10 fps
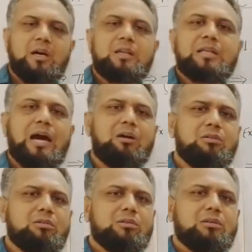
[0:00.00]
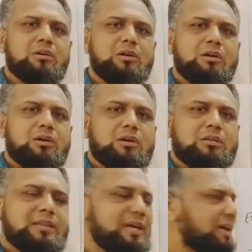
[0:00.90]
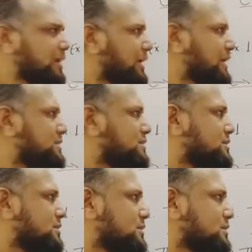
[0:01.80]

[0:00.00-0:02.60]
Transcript: now there is